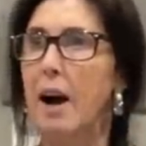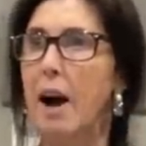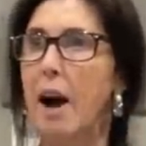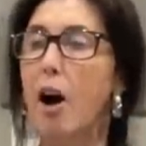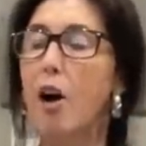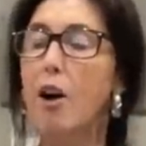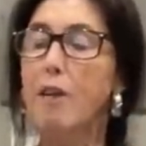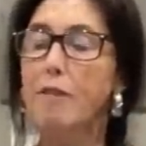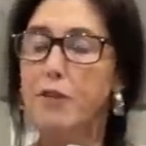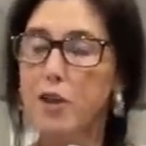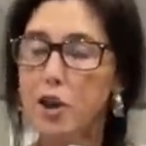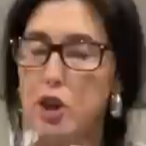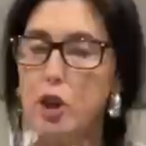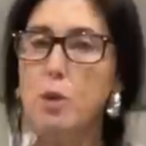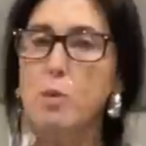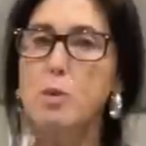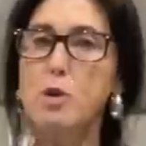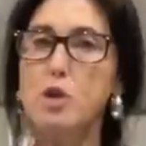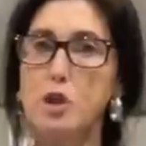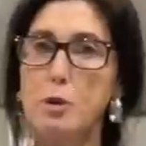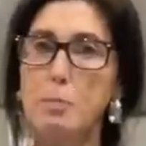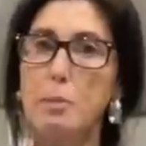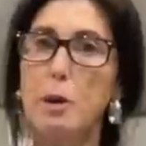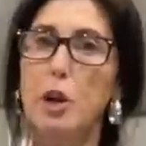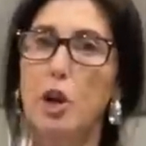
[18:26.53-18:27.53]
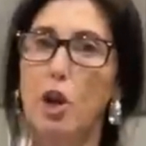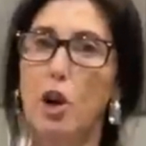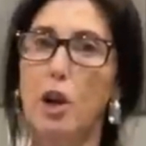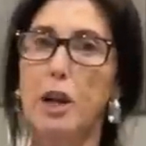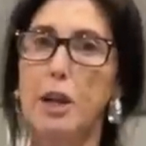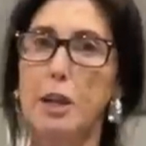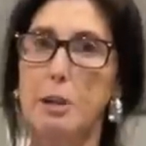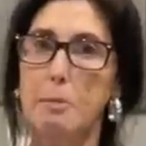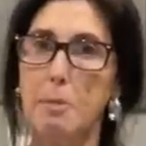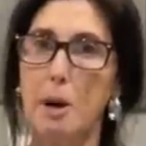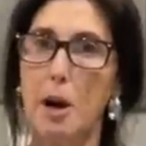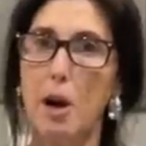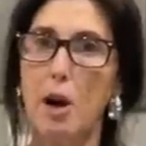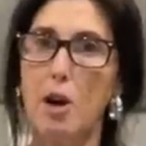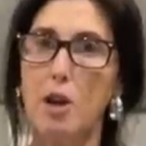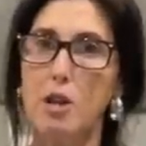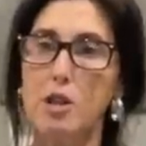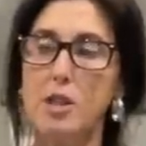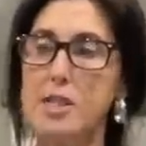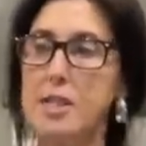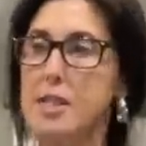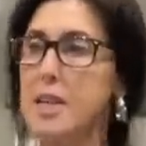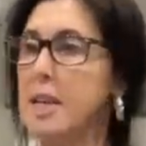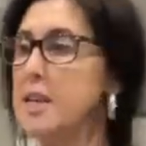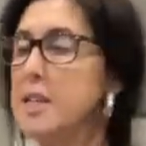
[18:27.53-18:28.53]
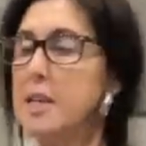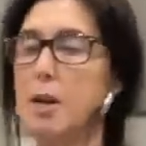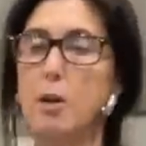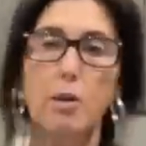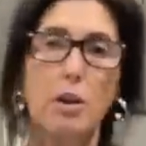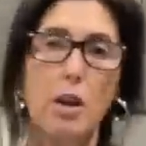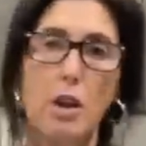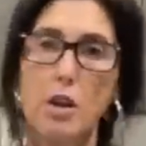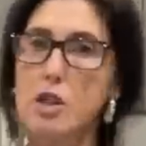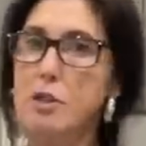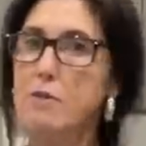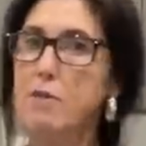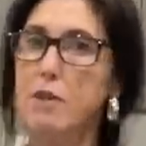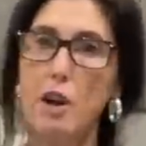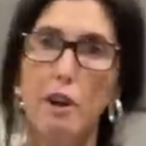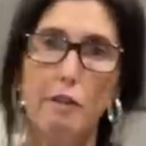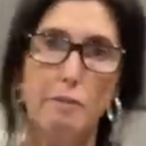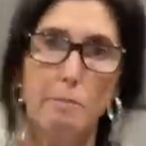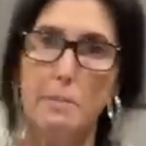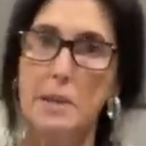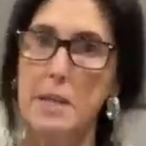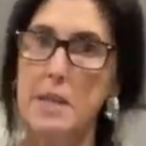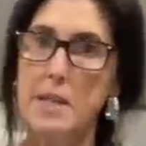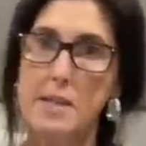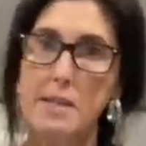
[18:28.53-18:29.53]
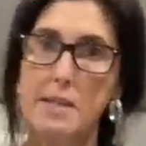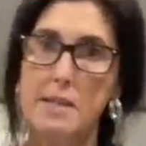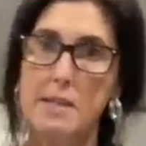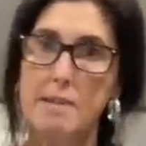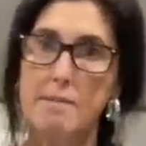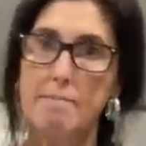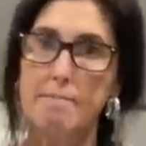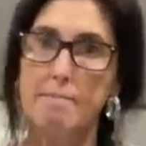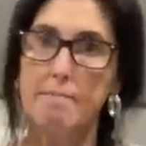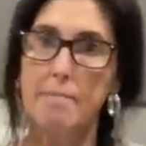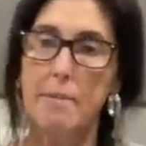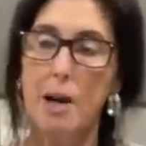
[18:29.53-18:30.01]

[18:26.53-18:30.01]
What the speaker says: I've used them a lot in the past. They don't last 5 minutes.